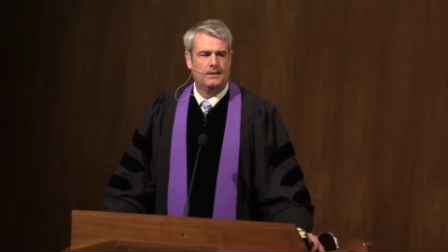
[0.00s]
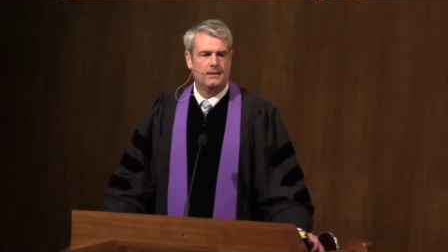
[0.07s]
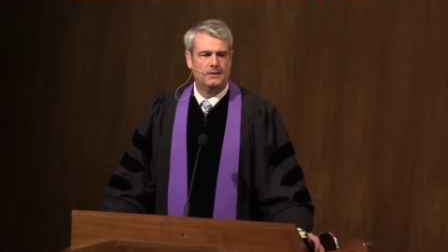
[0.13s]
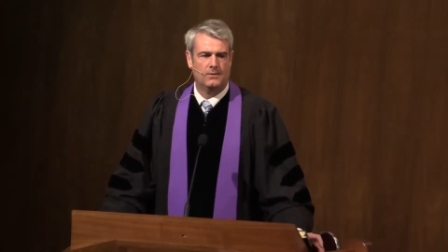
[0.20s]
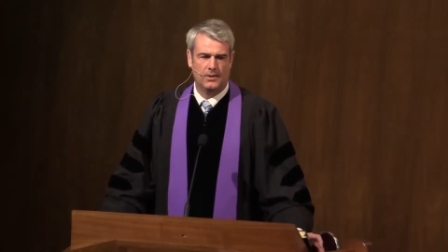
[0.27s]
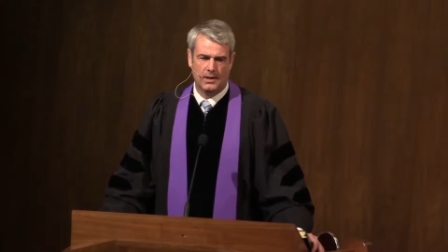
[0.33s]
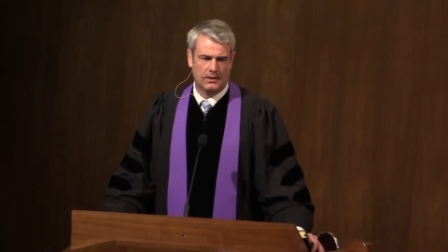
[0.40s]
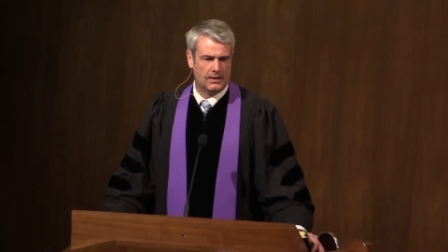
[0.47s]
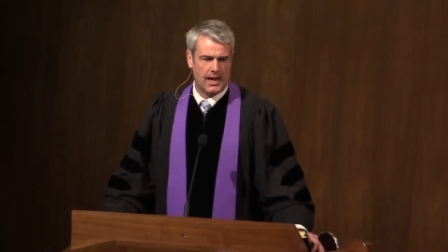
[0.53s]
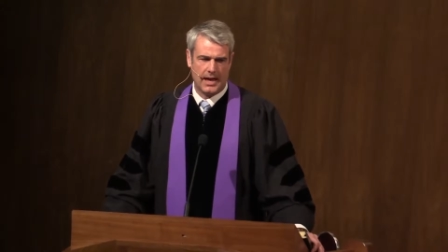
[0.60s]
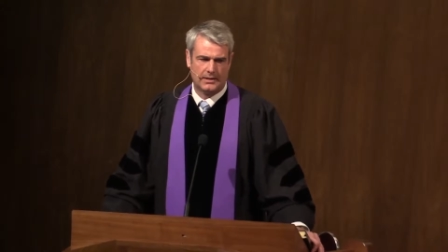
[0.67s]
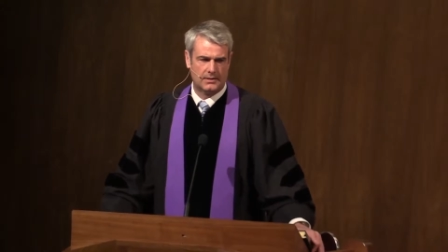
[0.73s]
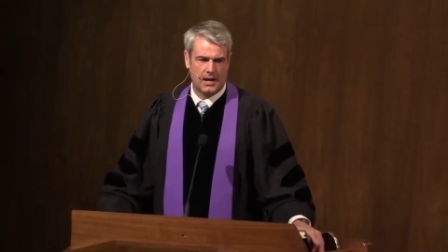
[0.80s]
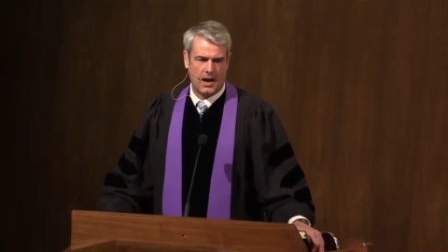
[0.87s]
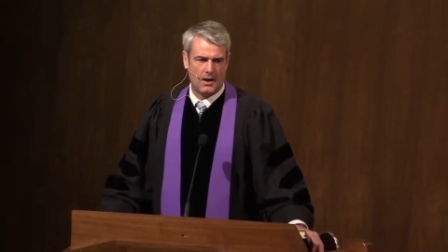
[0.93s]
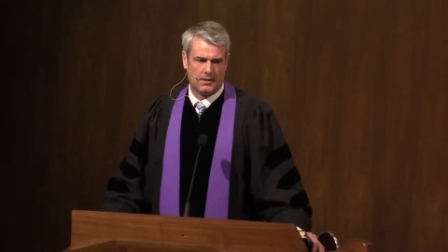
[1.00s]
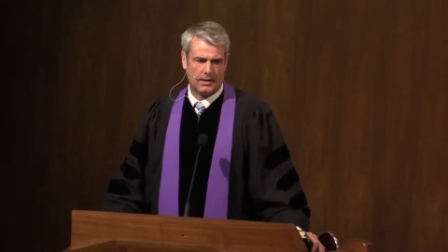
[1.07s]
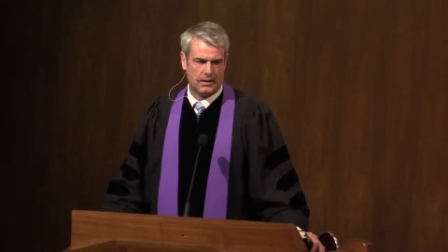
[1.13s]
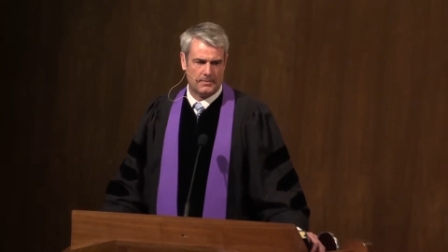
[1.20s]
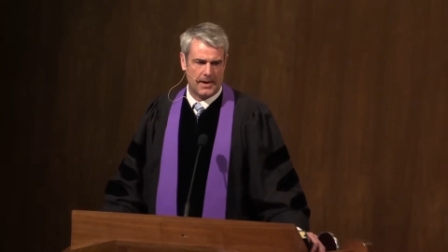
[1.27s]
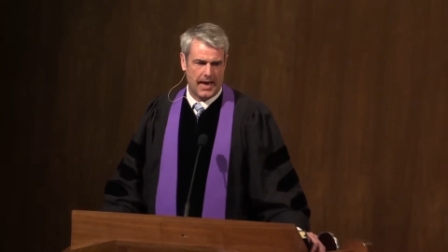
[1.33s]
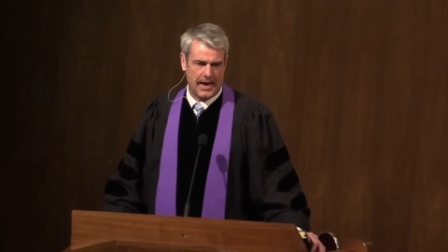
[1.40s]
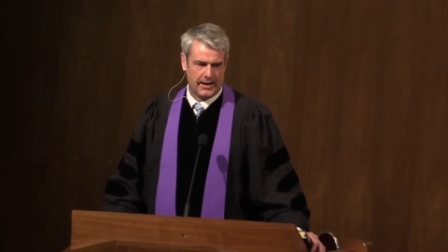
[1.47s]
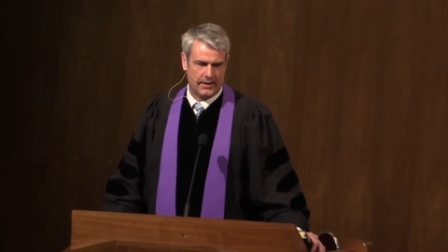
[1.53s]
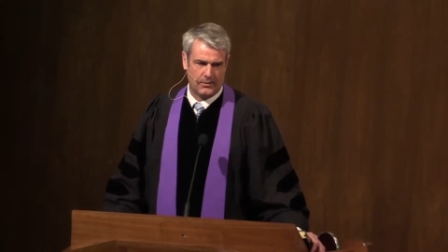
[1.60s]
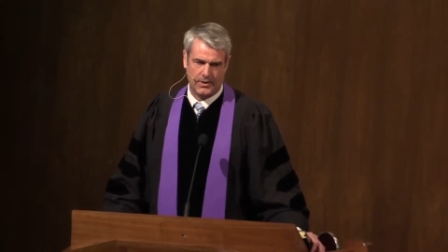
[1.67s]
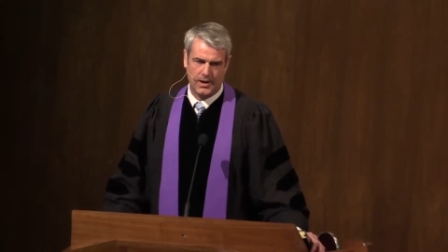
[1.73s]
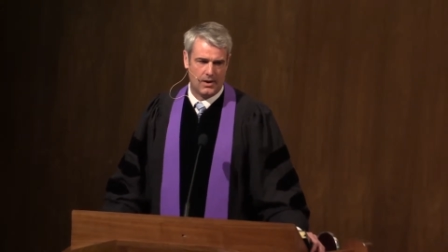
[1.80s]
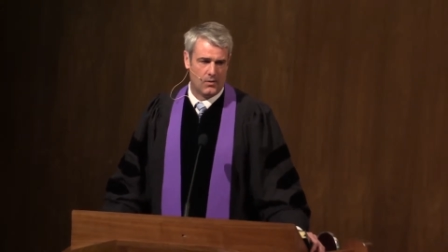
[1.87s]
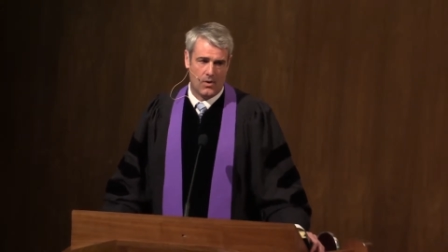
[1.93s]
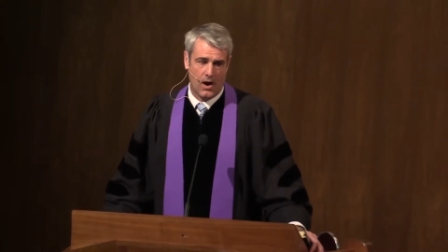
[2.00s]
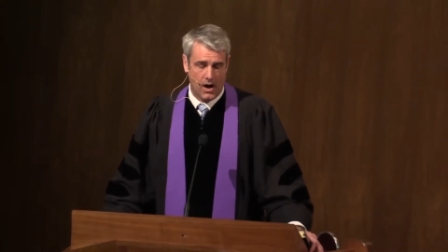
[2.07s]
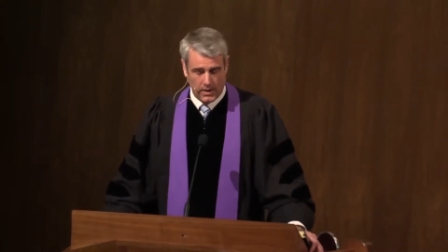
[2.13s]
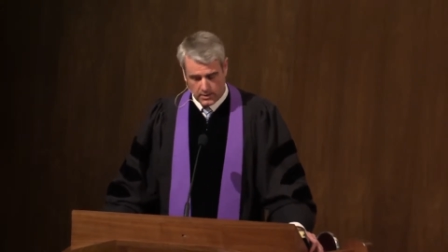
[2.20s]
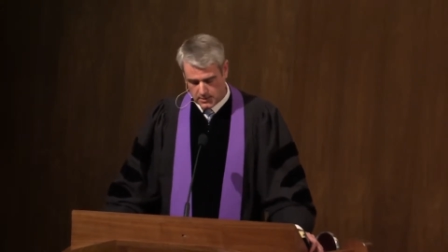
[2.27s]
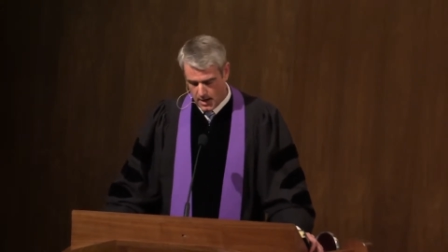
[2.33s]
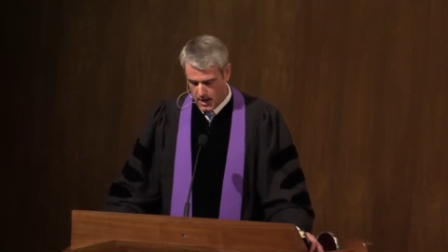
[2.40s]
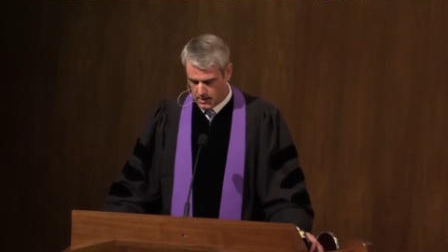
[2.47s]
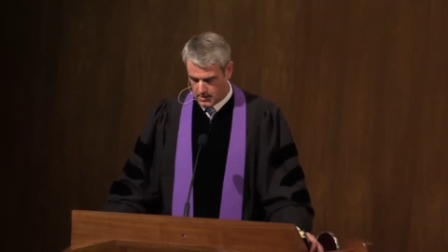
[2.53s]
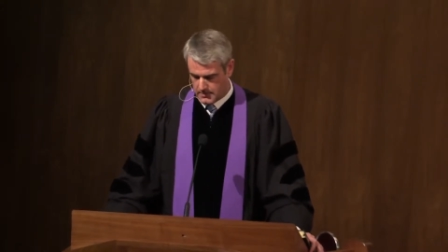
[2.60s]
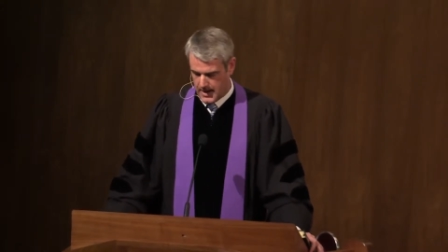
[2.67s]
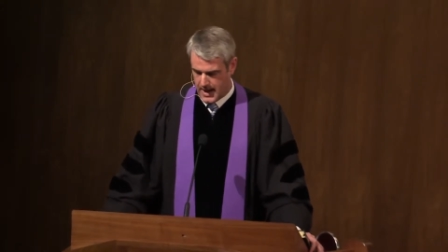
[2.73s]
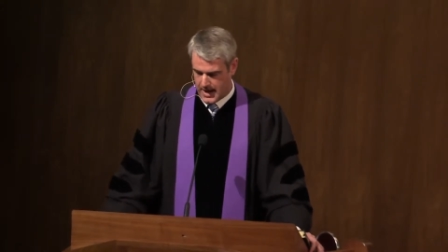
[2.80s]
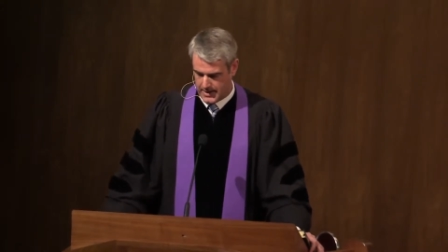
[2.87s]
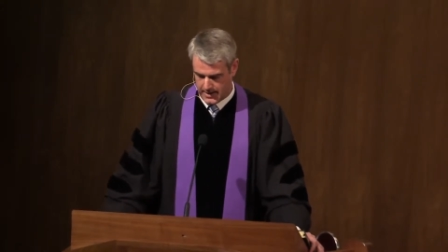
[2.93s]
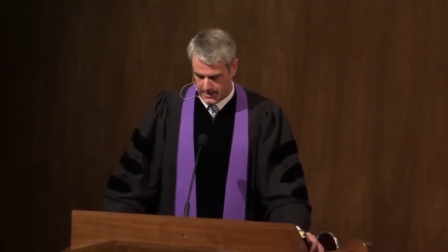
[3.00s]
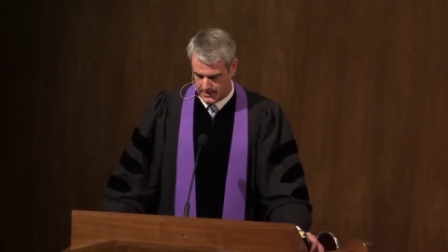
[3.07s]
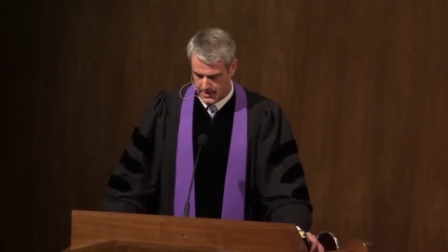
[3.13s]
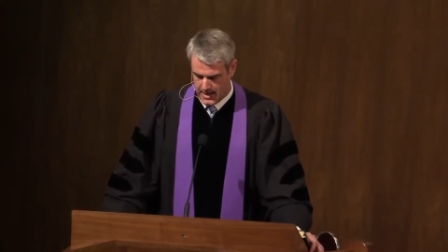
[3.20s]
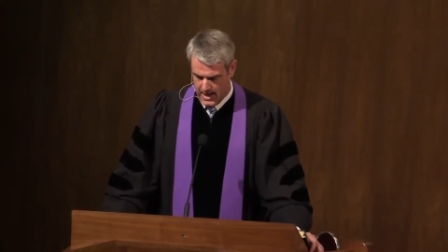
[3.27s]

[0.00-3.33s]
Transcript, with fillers: We don't like talking about it. We don't want to talk about it.